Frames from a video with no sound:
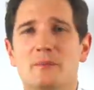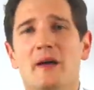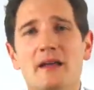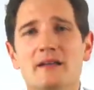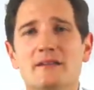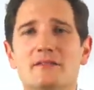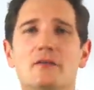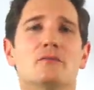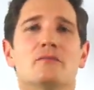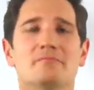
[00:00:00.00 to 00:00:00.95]
pilots
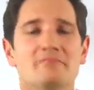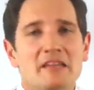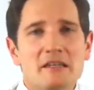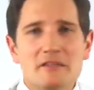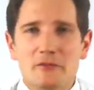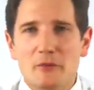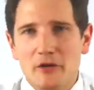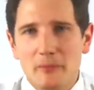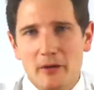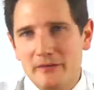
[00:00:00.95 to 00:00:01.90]
don't need to
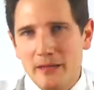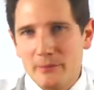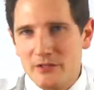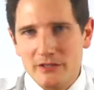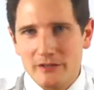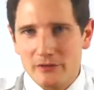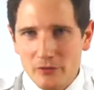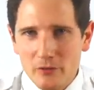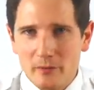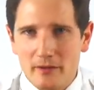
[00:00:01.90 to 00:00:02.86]
worry about damaging the
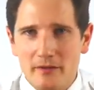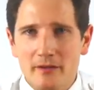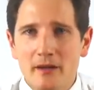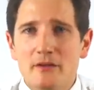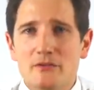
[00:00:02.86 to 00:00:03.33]
turbine